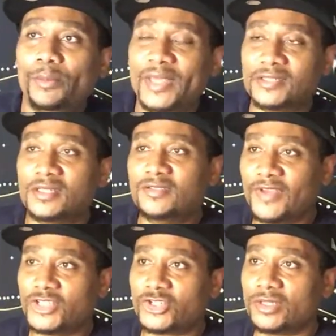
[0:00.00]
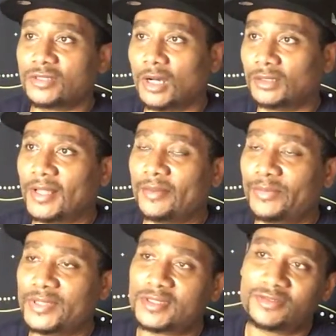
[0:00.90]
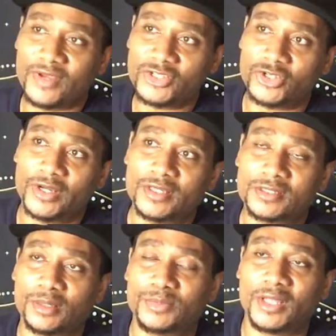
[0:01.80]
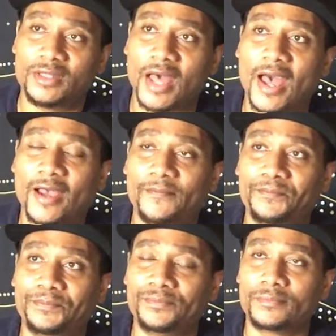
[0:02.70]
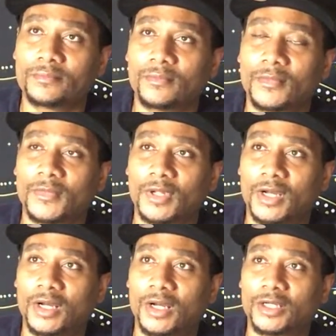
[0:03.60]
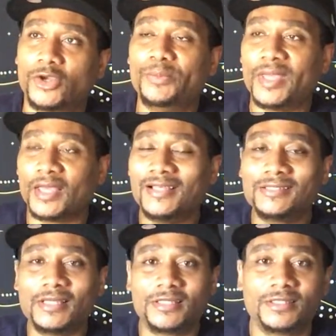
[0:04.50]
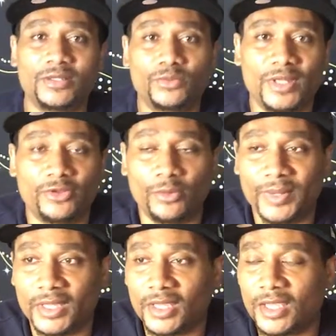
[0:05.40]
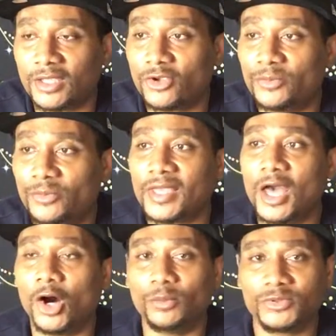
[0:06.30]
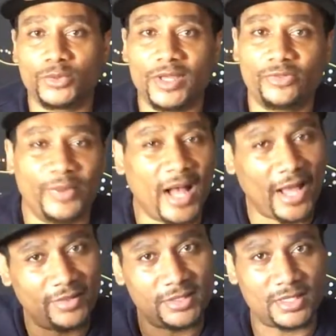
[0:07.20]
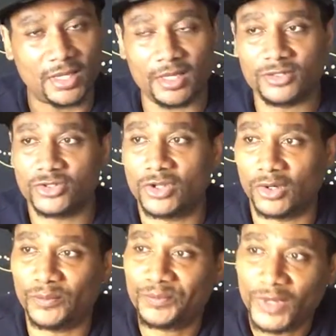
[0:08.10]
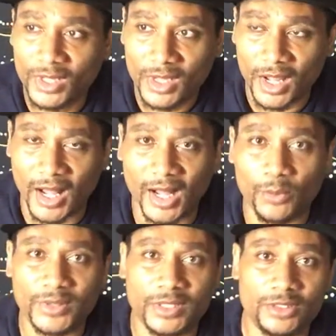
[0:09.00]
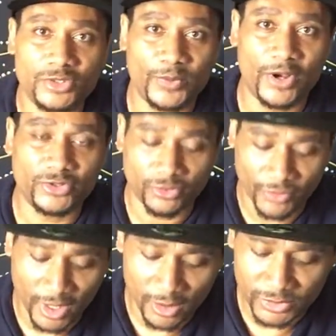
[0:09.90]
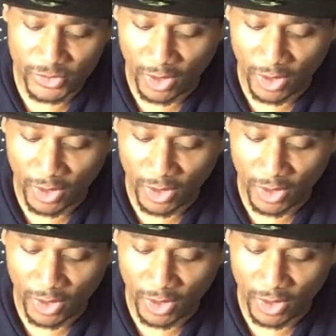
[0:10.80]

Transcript: business venture this online business venture is something that uh, you're being assisted with you're being you're being helped with behind the scenes you know uh, within the spiritual realms you